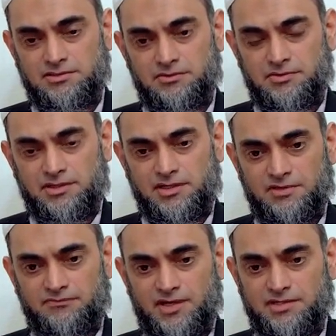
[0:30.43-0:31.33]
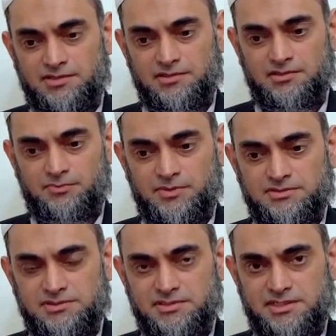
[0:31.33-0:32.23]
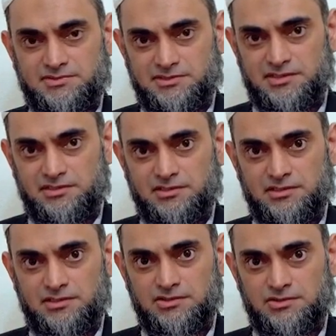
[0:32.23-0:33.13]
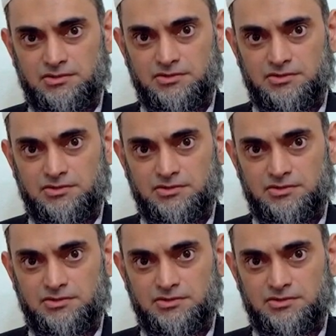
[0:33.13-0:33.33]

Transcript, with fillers: during his fasting the person gets ill uh,